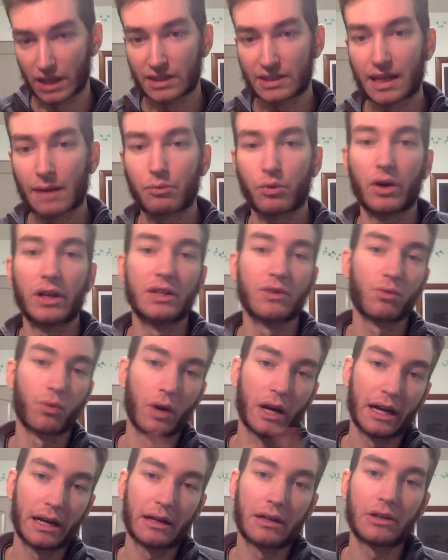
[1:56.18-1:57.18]
step one is
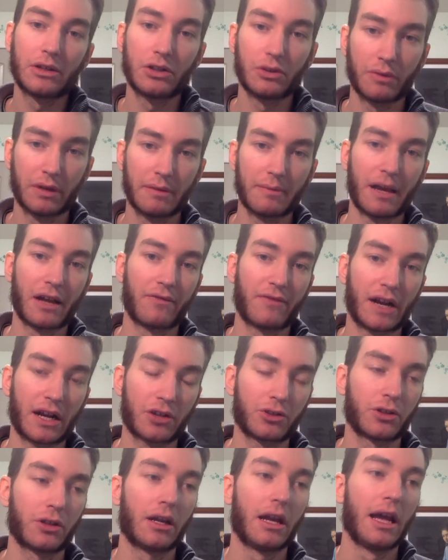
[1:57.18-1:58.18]
where do you want to
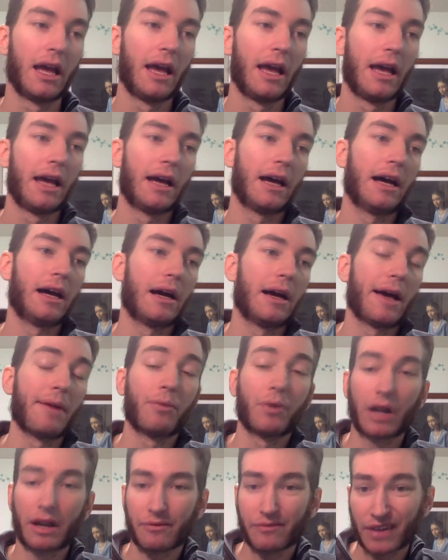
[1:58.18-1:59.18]
manufacture? Uh,
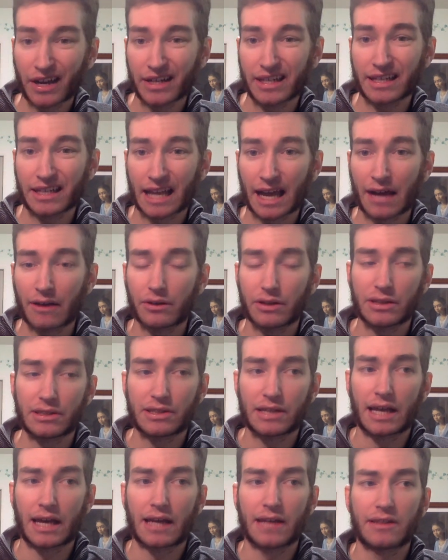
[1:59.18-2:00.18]
and what I'm finding now
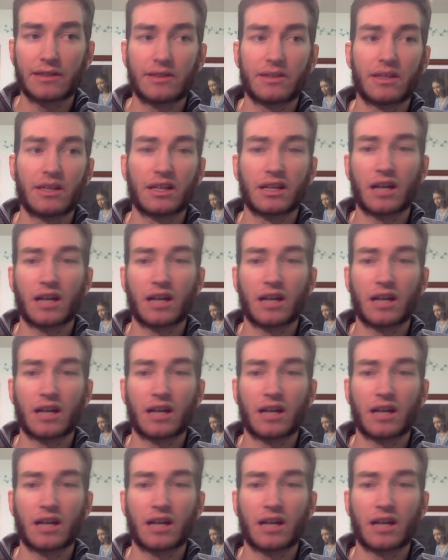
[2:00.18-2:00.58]
is that the